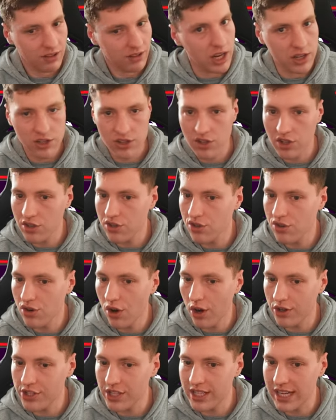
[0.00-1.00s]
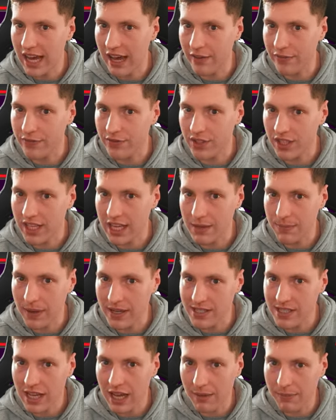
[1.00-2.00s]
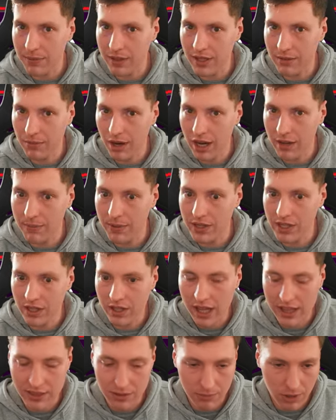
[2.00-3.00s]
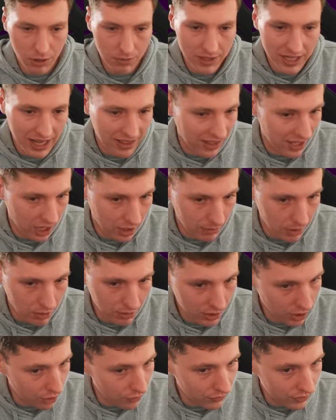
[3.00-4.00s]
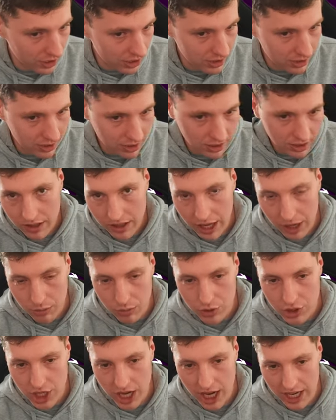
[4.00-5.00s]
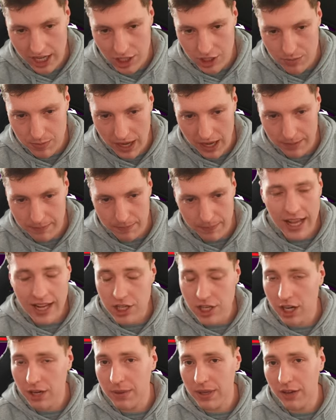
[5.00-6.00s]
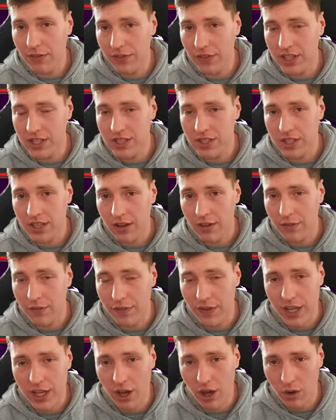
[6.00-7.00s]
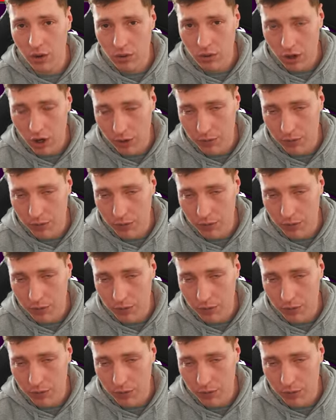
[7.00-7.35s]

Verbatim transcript: it's just not enough to keep us up, in my opinion, at the moment, at the current moment. Hopefully that will change, but that's going to be it for this video.